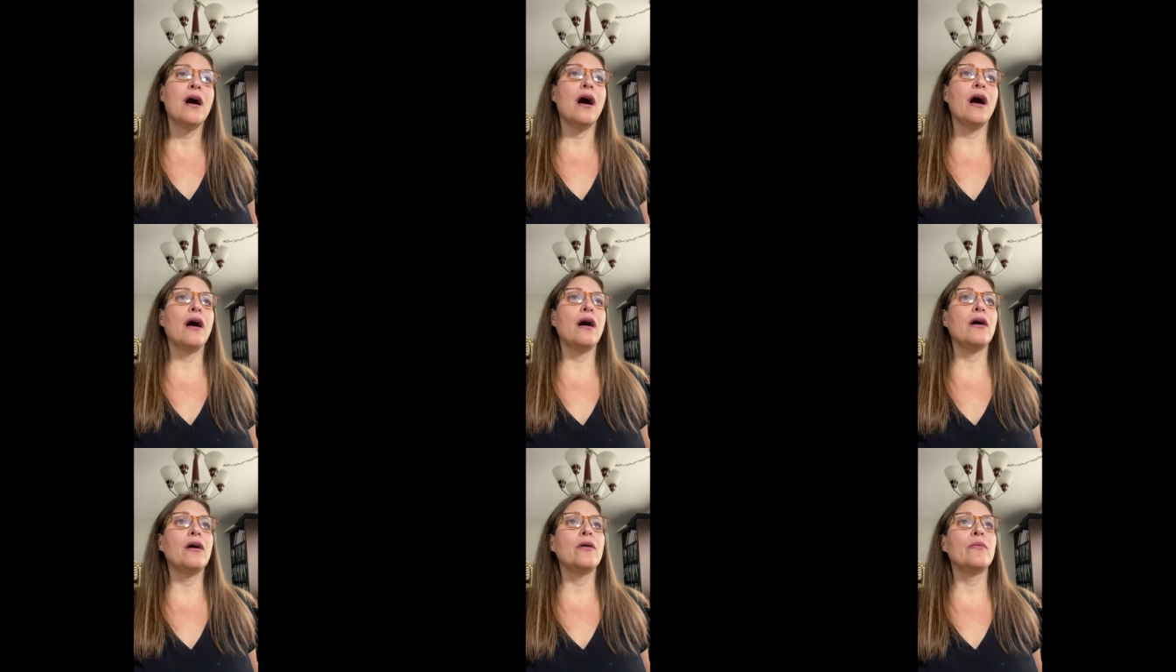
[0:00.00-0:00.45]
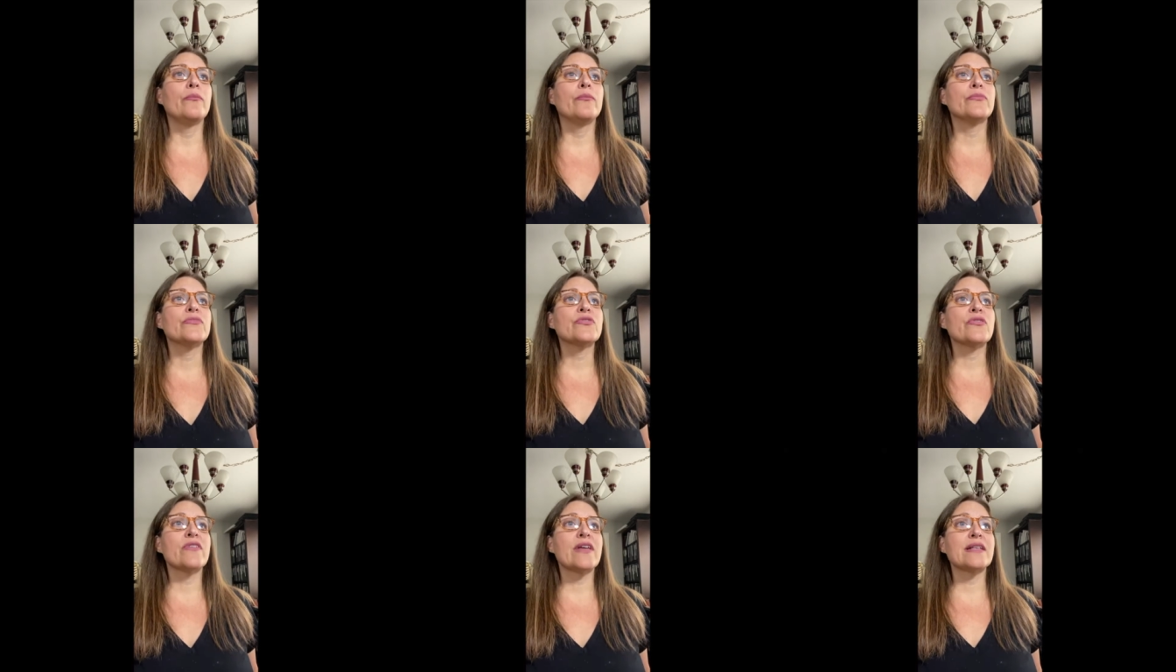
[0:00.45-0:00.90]
Um,
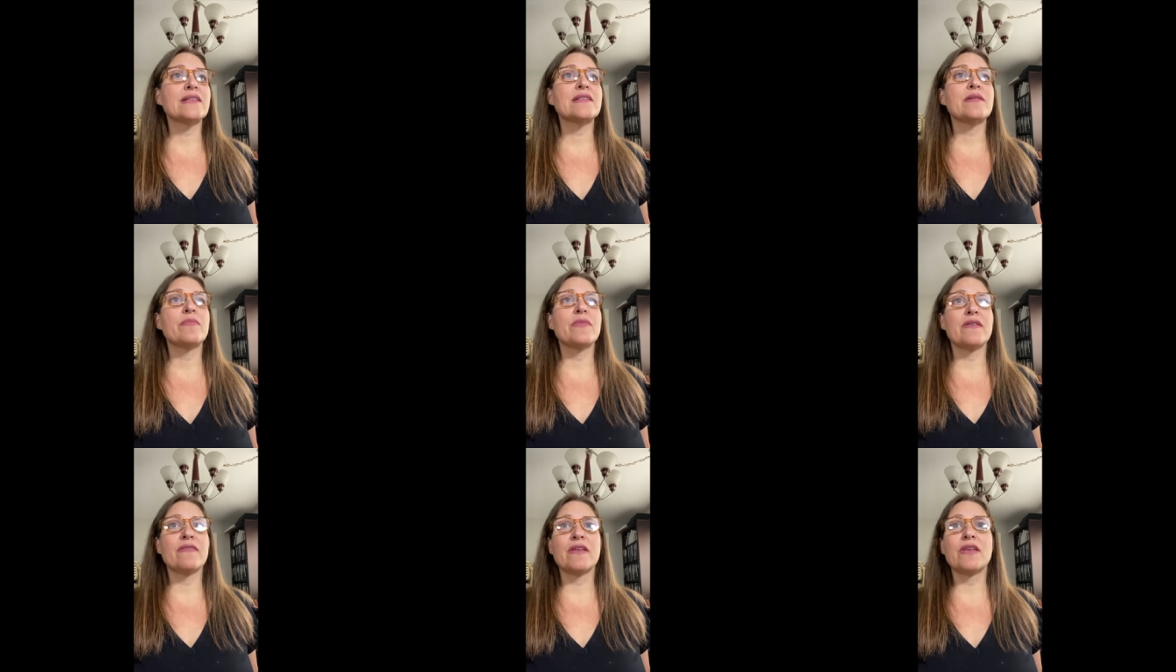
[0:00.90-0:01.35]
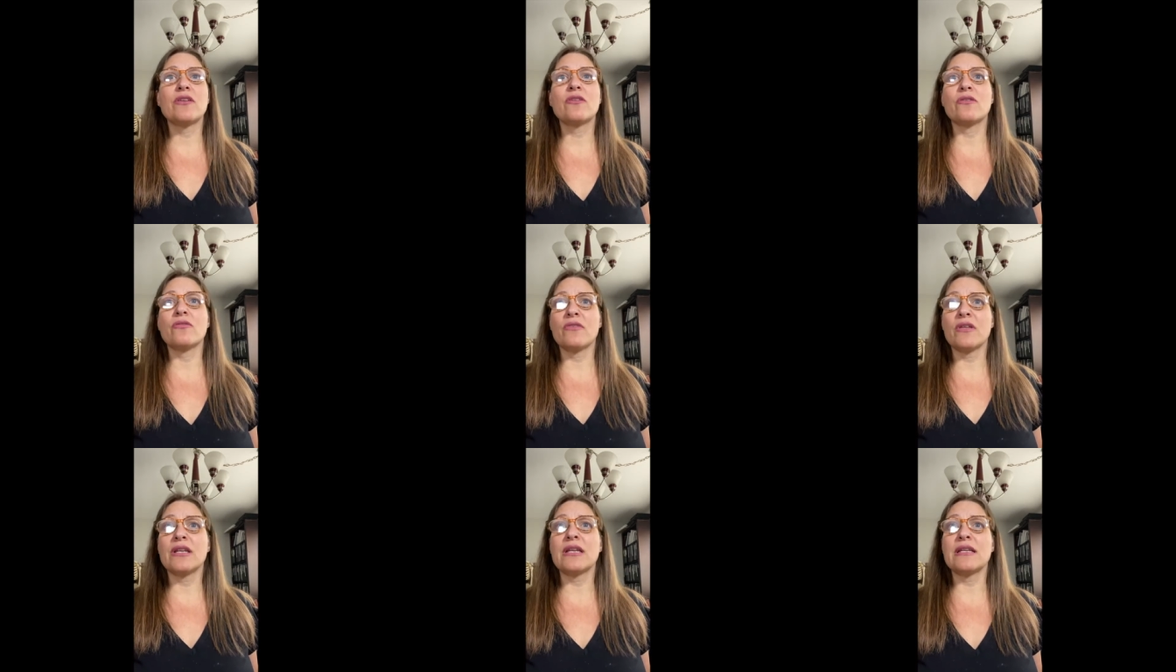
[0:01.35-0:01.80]
so that's something that you
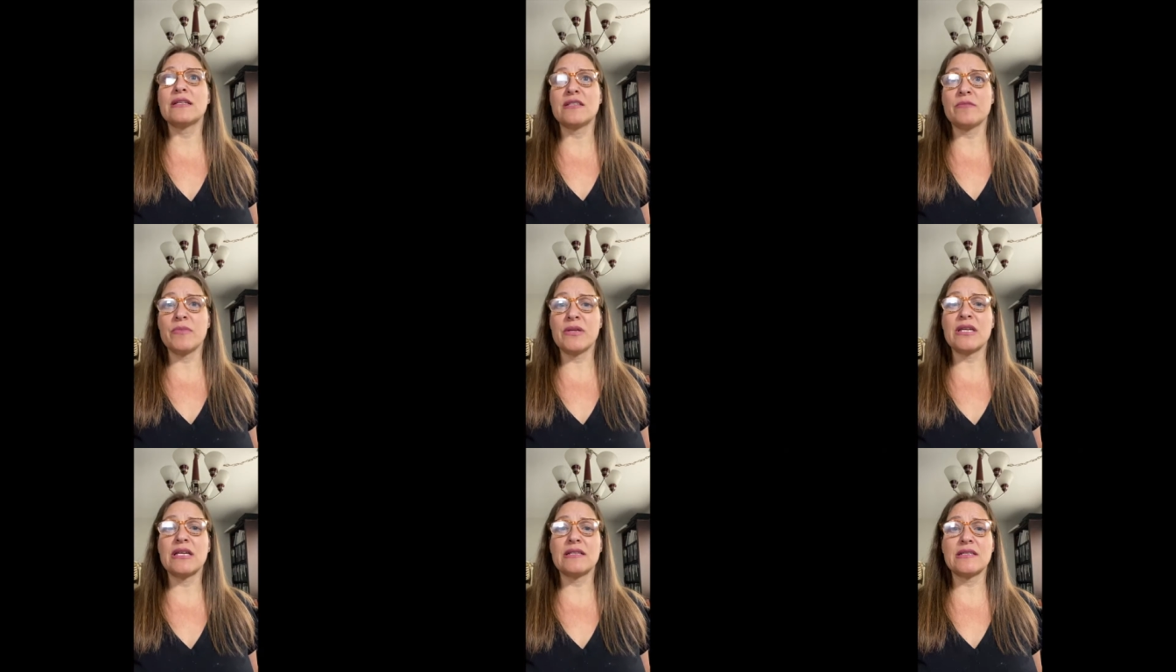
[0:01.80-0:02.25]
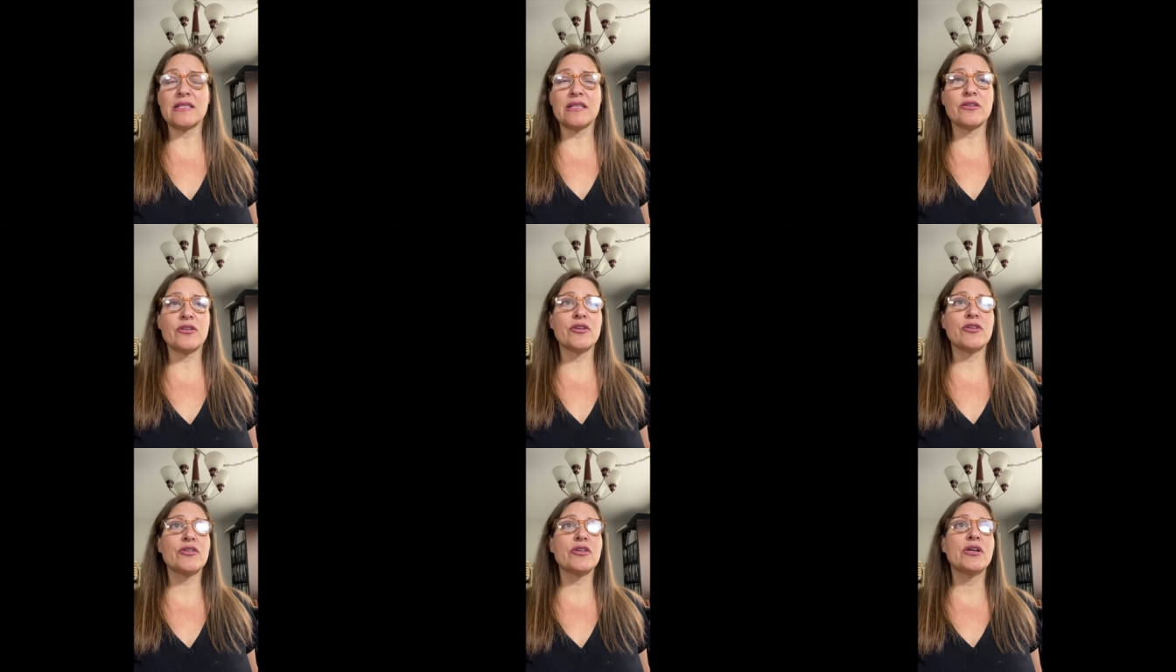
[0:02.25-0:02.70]
that need to be
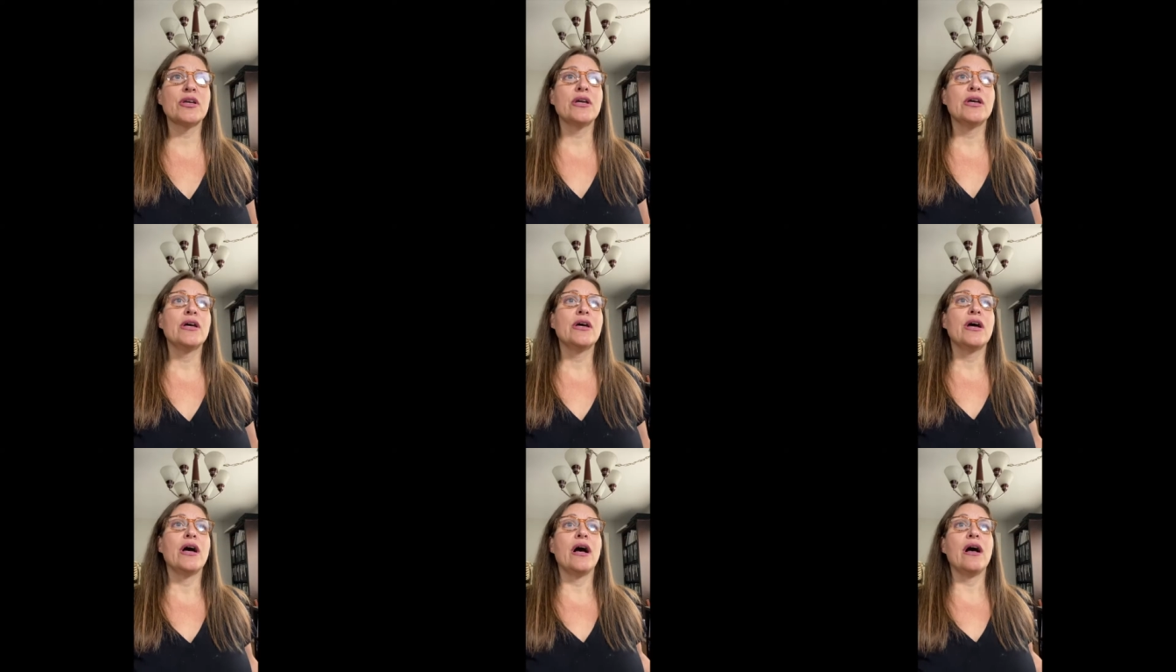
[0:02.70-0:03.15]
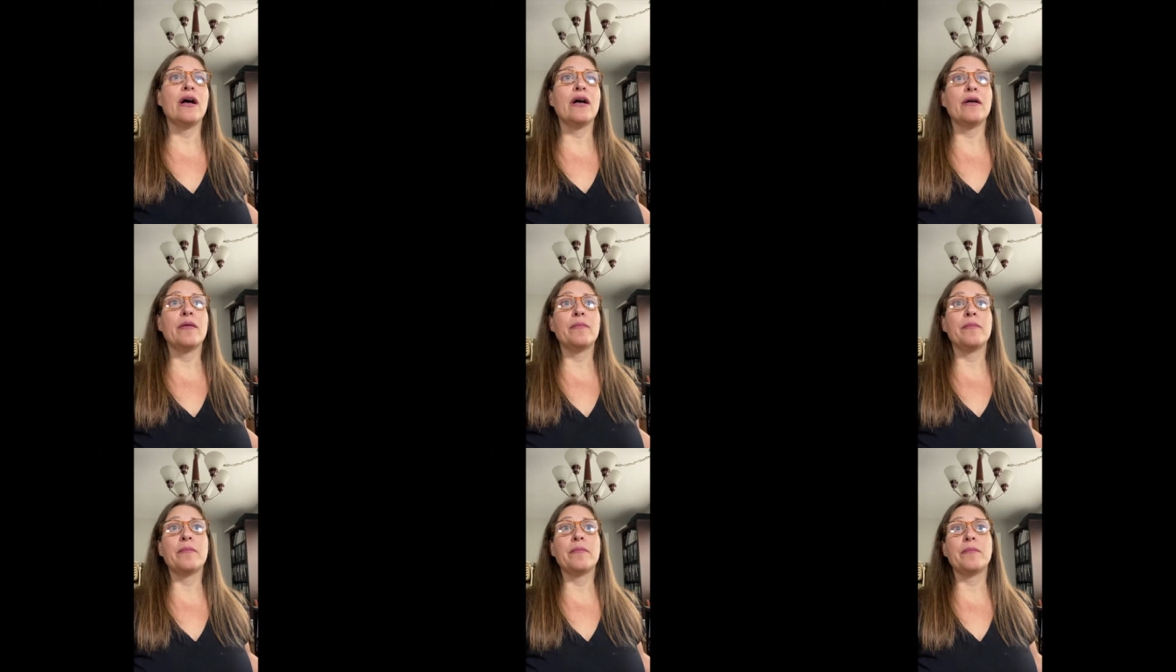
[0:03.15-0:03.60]
considered.
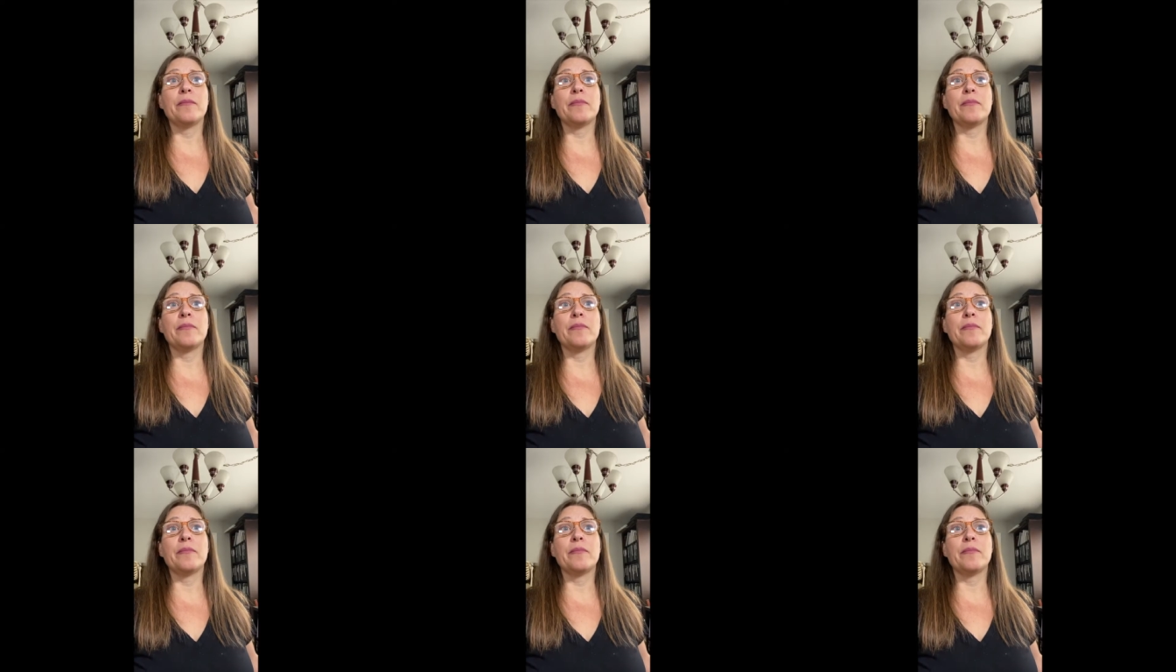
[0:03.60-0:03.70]
Um,